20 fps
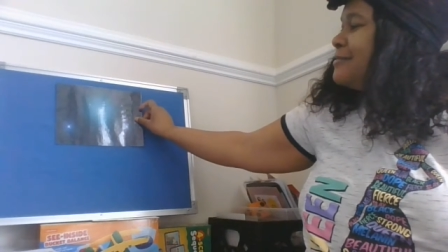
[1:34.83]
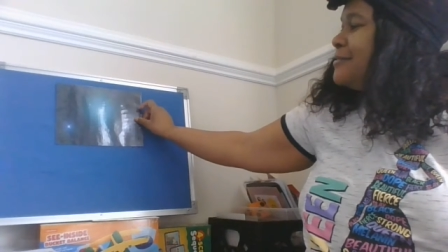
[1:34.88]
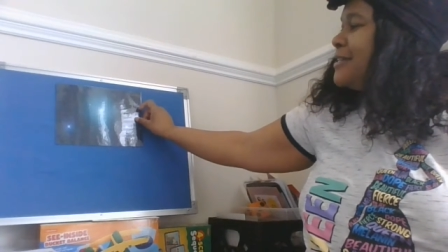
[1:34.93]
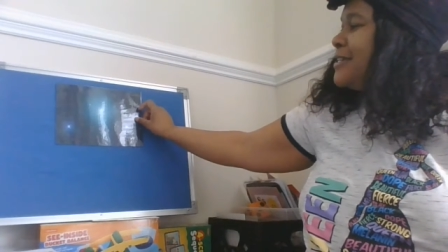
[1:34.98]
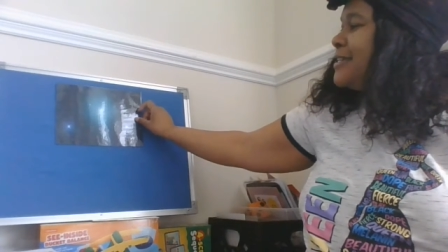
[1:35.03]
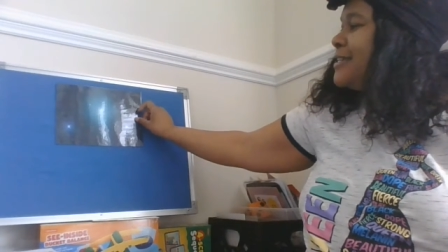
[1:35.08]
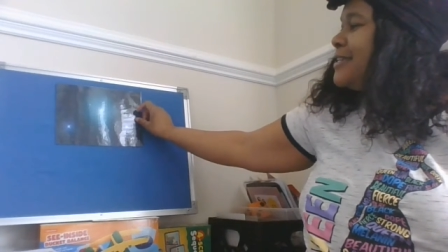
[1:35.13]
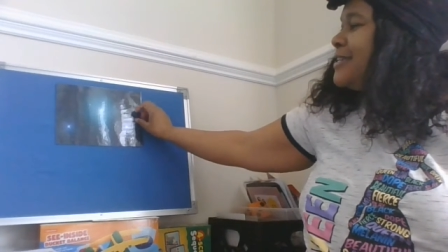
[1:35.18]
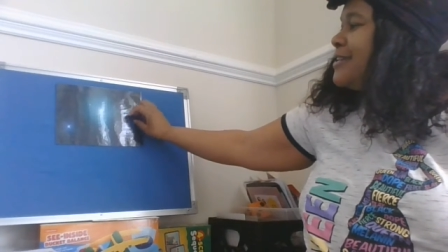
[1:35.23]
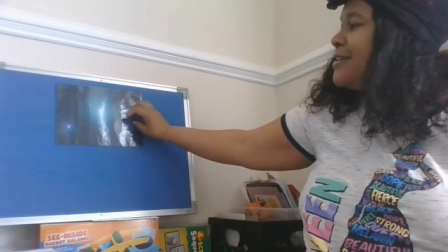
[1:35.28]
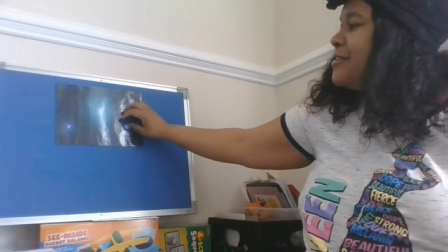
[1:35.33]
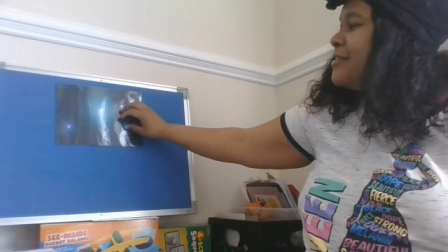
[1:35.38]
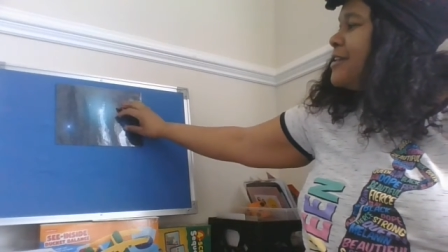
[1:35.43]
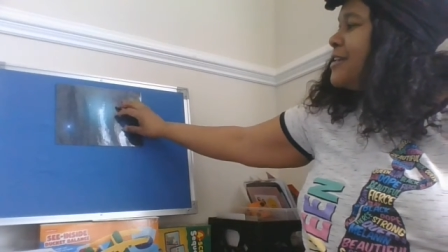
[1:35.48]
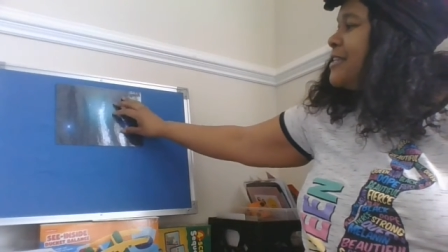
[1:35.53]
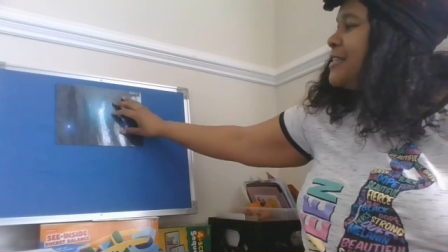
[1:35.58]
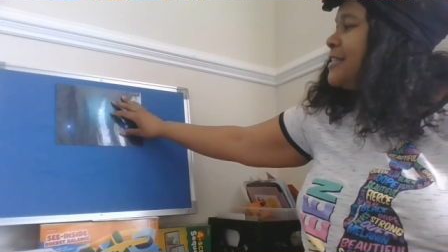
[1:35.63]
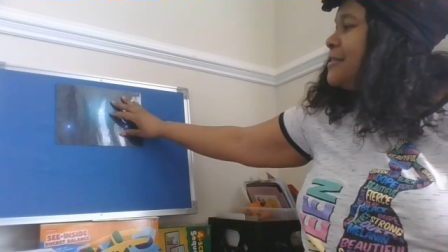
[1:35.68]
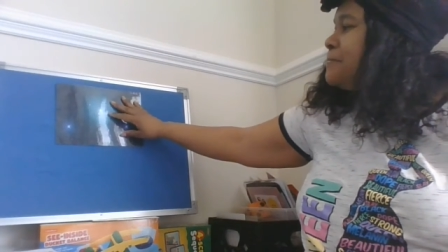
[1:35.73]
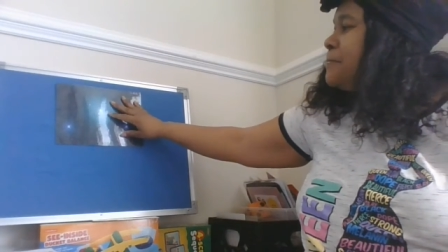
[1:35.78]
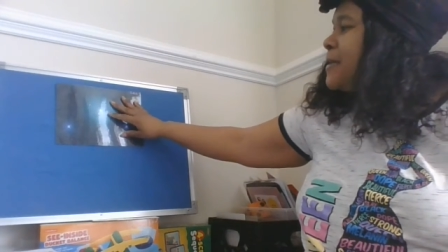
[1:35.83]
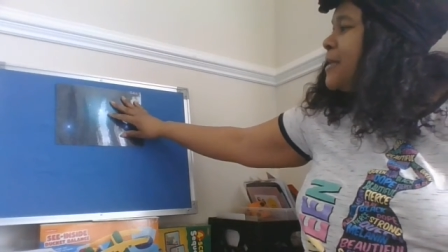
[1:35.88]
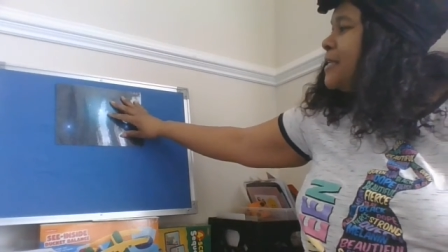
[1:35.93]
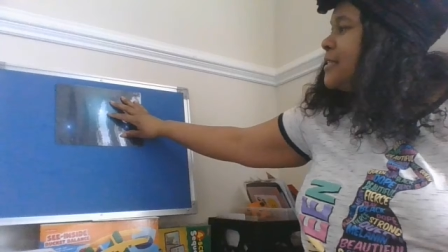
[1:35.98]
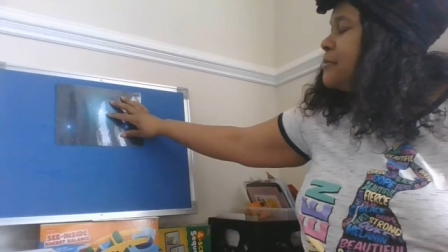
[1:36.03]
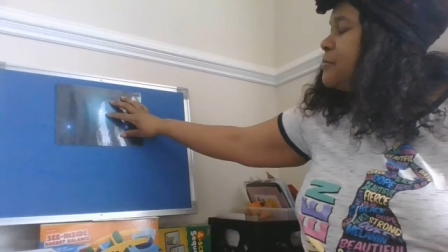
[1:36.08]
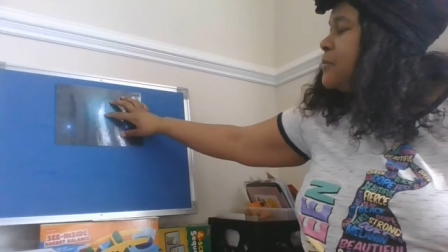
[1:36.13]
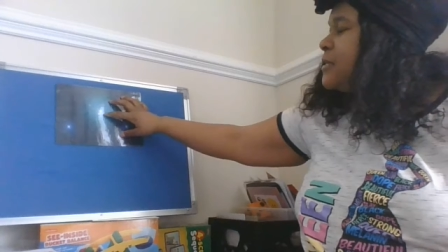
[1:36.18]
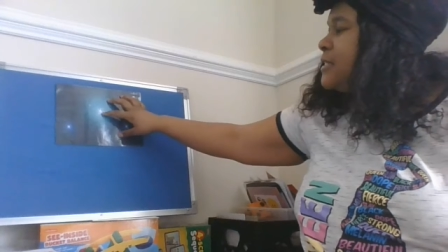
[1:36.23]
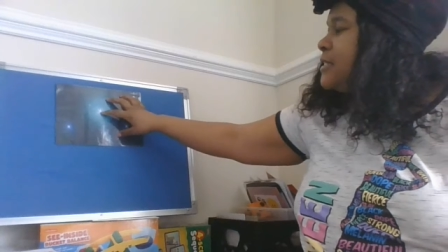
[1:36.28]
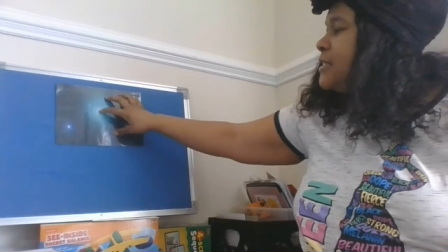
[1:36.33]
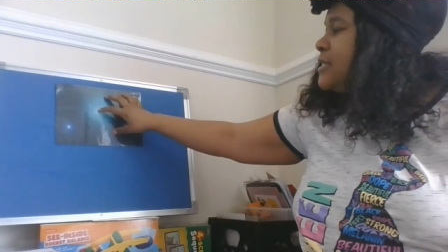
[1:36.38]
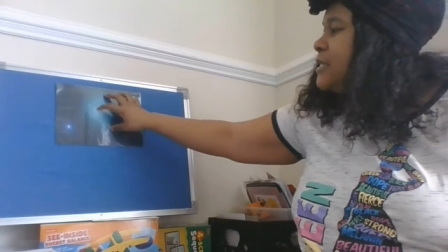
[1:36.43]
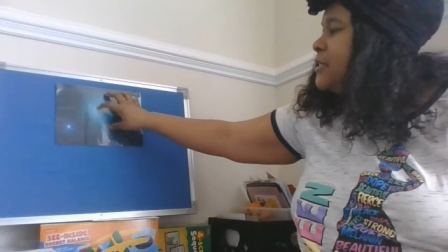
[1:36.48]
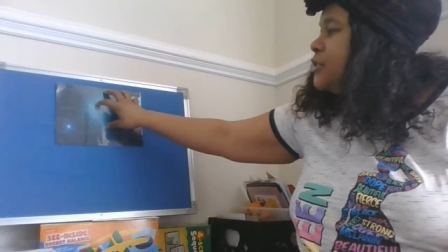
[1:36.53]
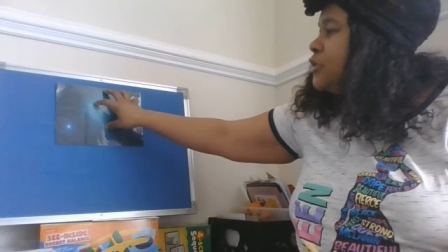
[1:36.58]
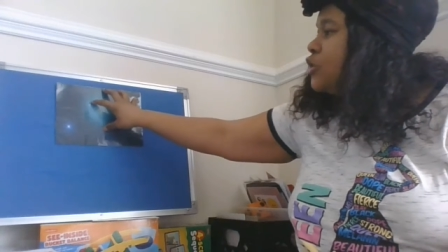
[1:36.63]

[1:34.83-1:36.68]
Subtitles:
We are in space. We see